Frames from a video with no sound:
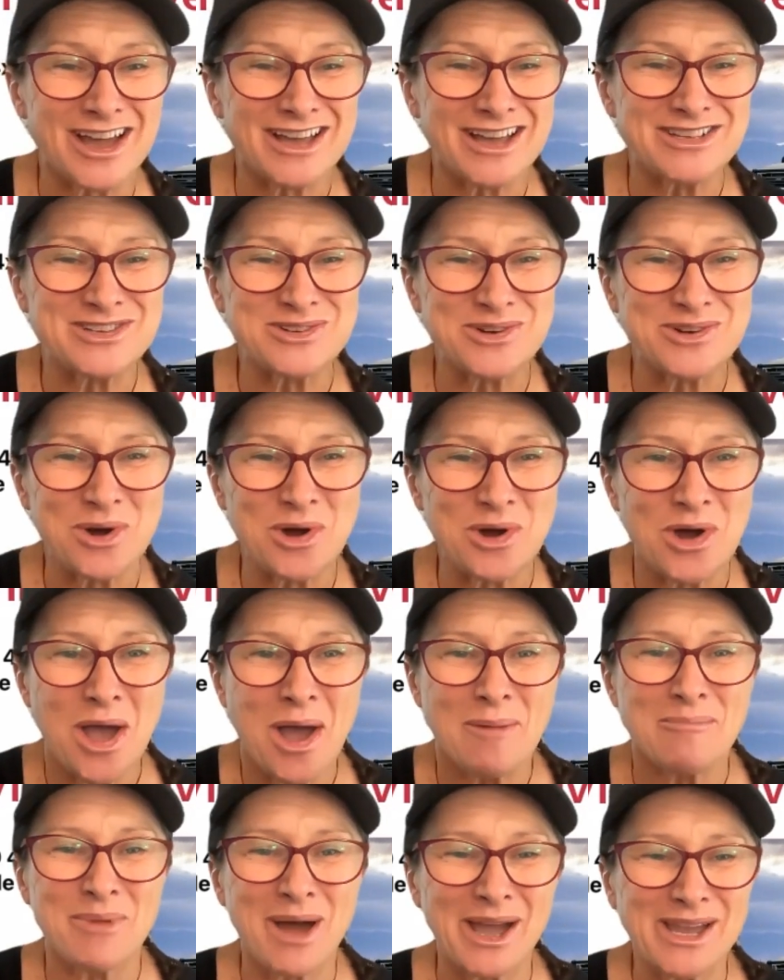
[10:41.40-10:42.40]
I saw
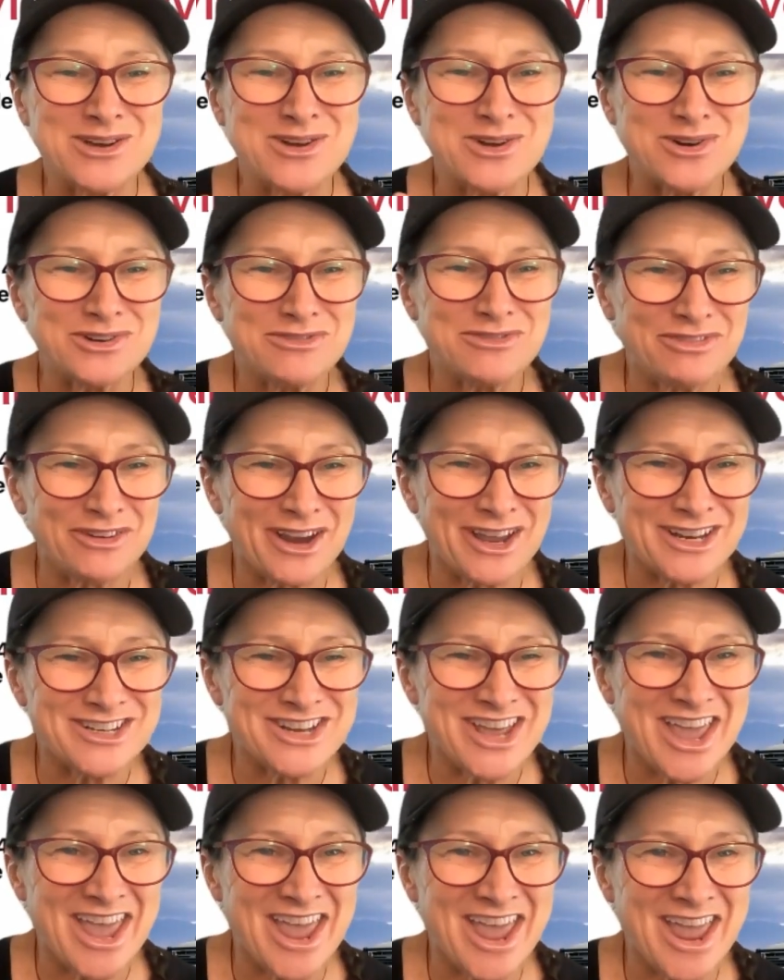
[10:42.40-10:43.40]
my good
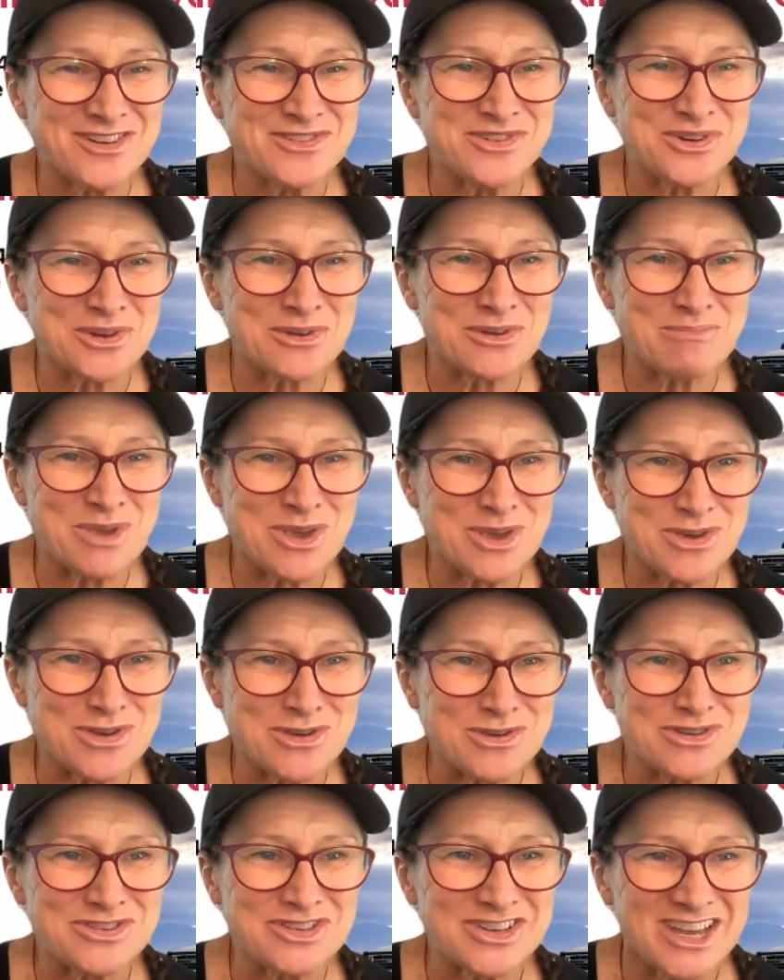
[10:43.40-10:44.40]
friend Andrew
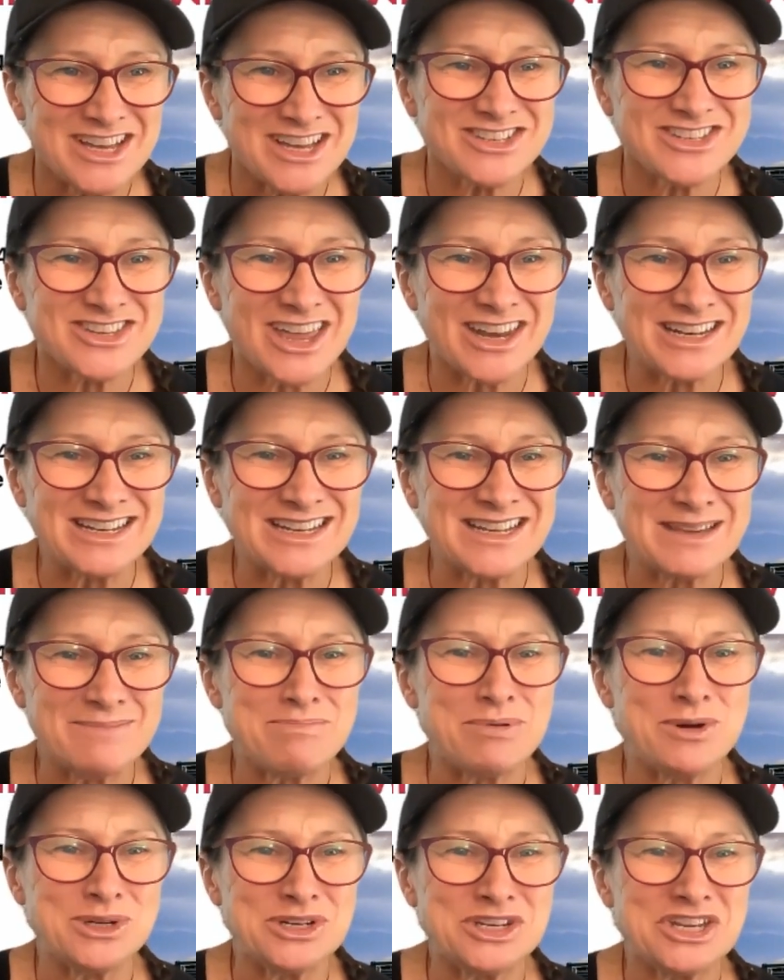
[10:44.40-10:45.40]
Muse suddenly
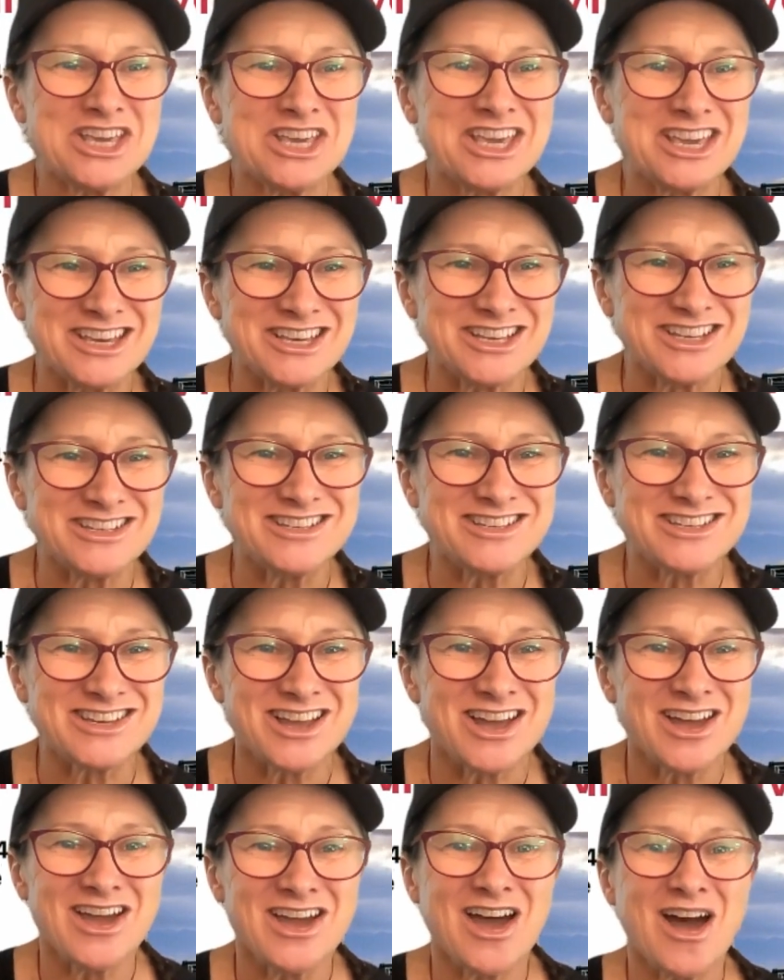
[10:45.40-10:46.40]
put his
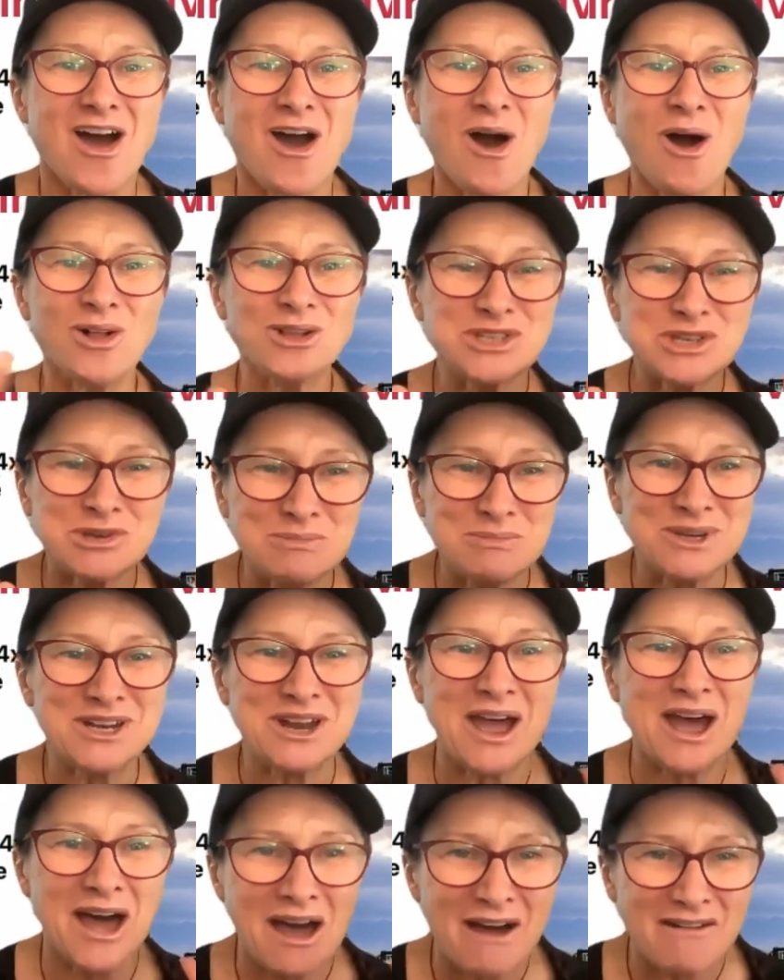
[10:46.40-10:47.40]
ultimate
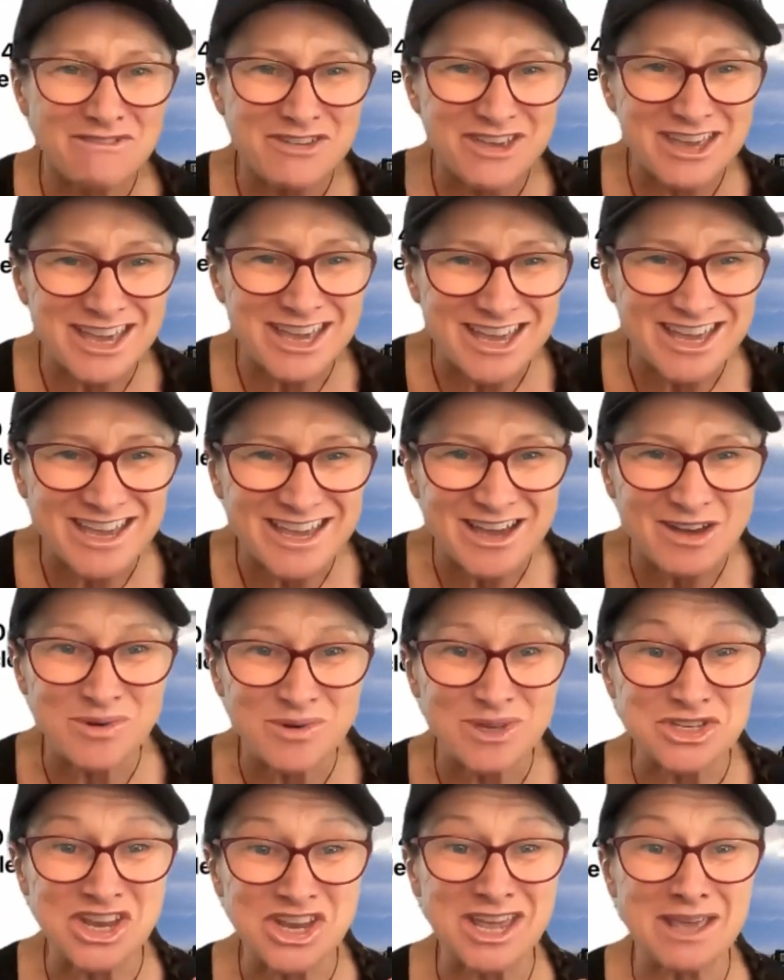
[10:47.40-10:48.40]
RV,
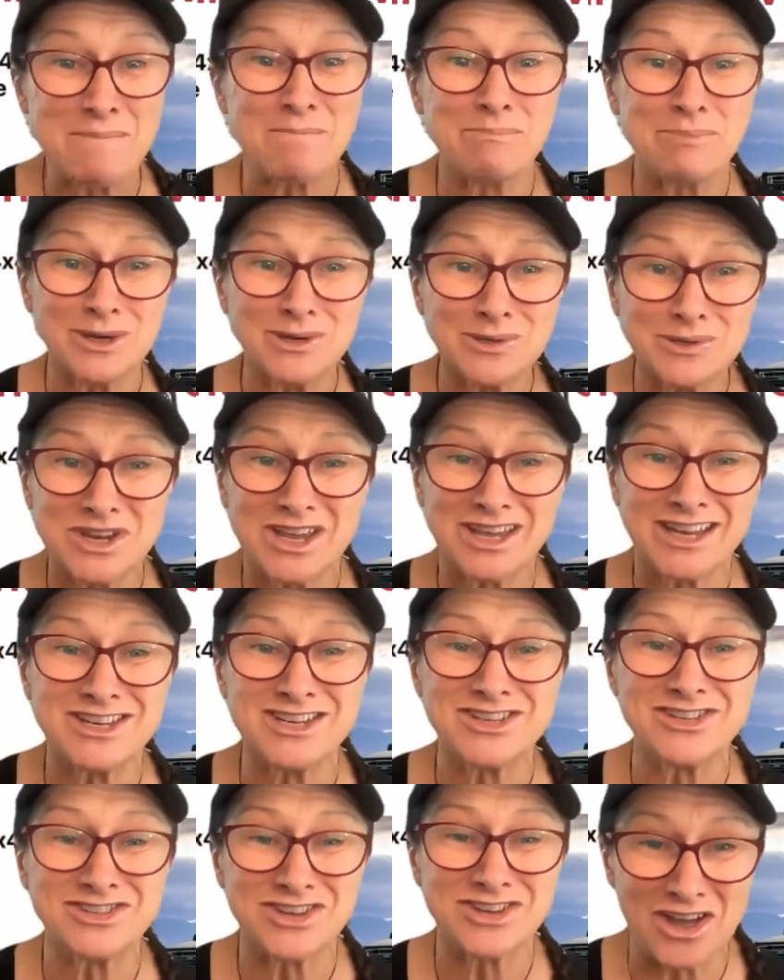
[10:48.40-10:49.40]
which he built and
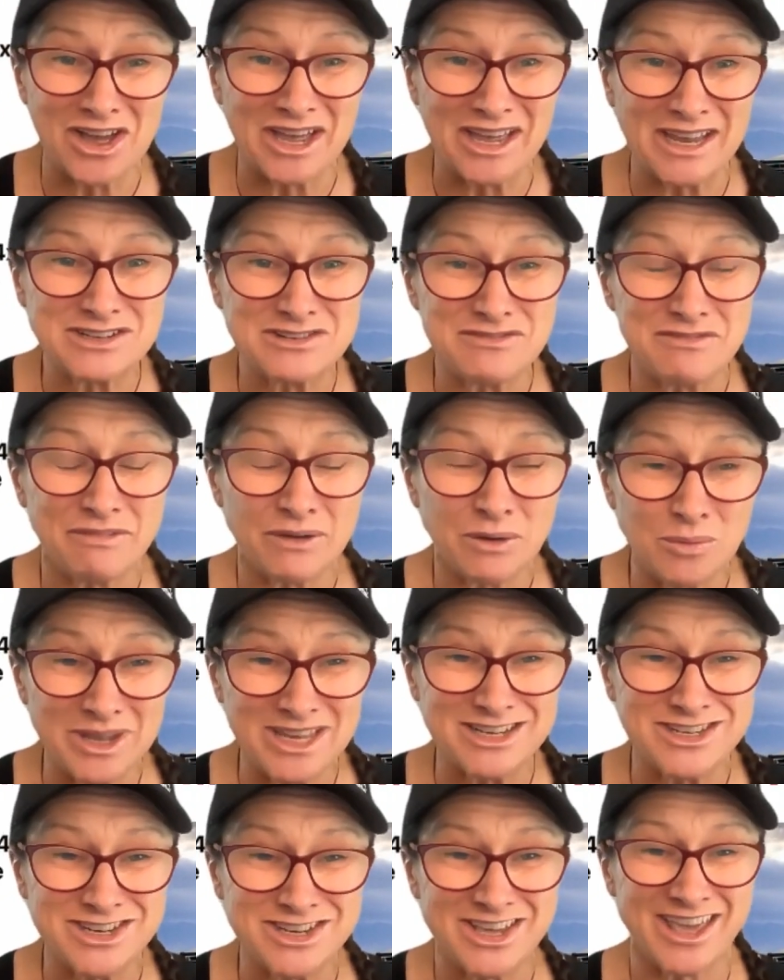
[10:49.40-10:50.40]
designed for
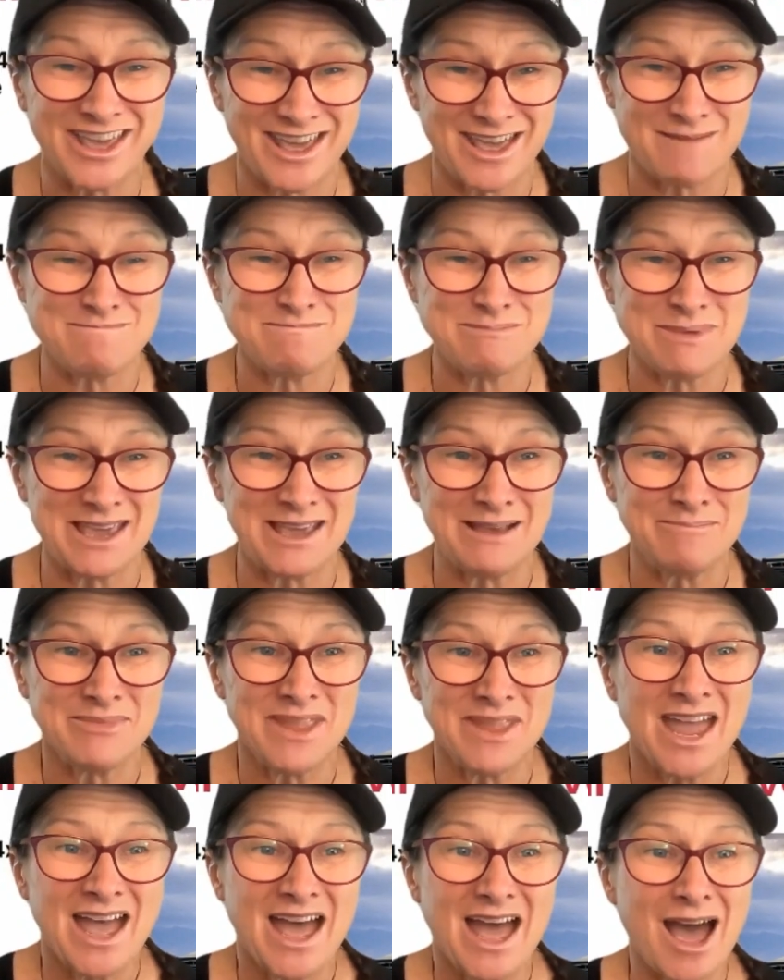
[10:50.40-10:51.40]
winter camping,
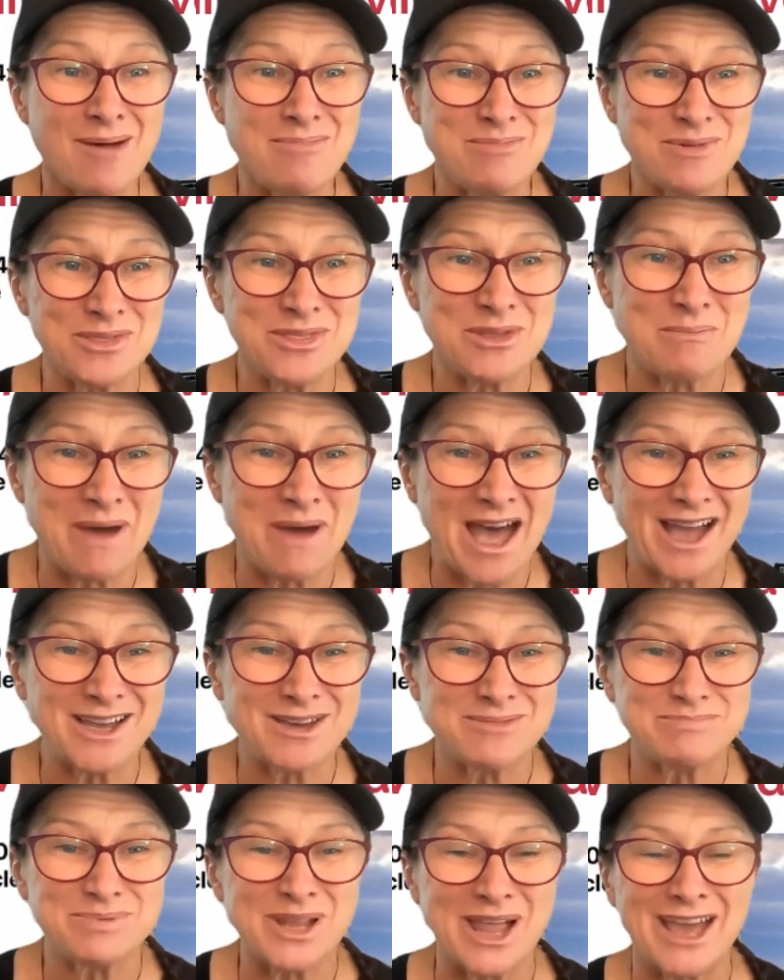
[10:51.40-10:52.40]
up on the
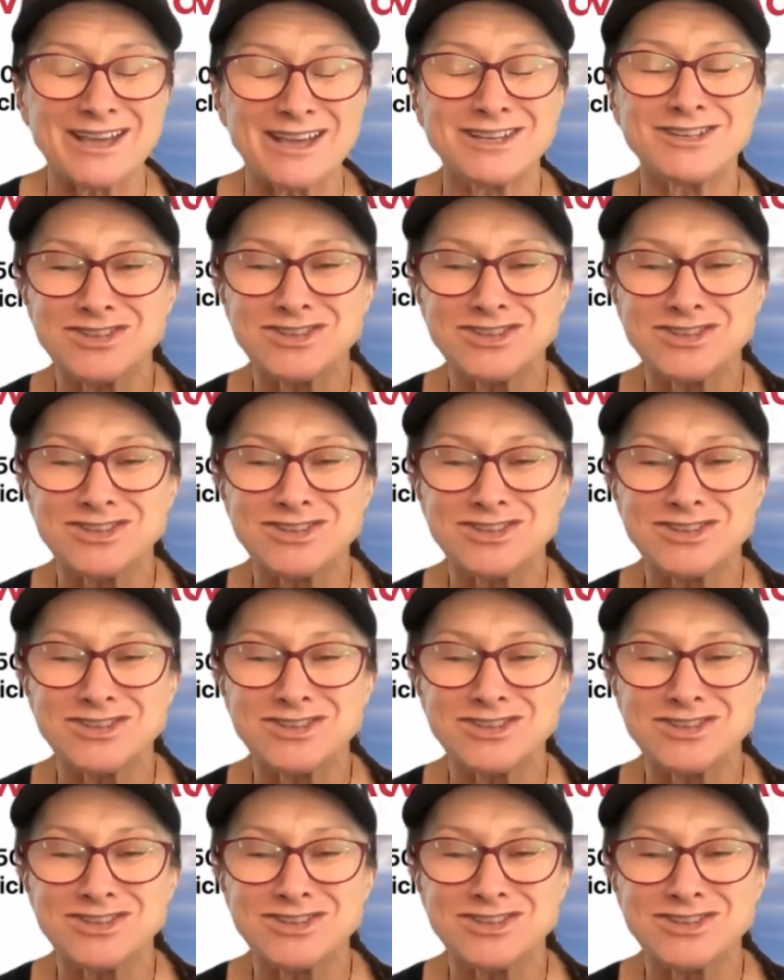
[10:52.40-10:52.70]
marketplace.